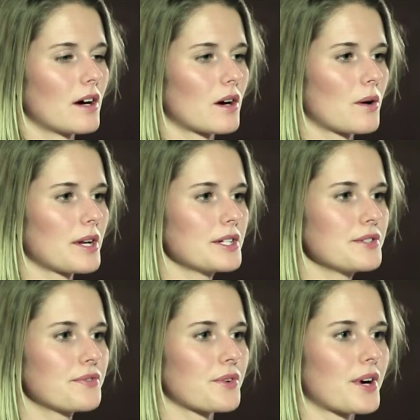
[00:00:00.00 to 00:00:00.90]
According
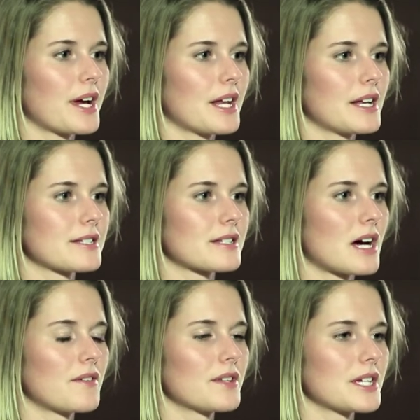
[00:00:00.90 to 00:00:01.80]
to Freud in his
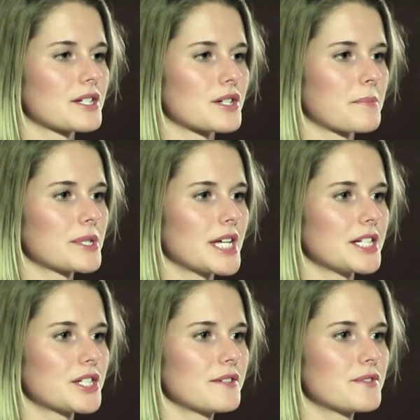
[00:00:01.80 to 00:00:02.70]
novel The
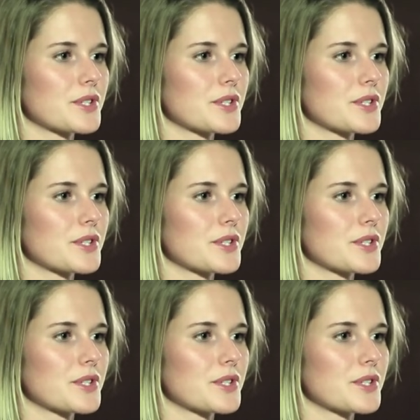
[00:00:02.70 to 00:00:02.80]
Interpretation of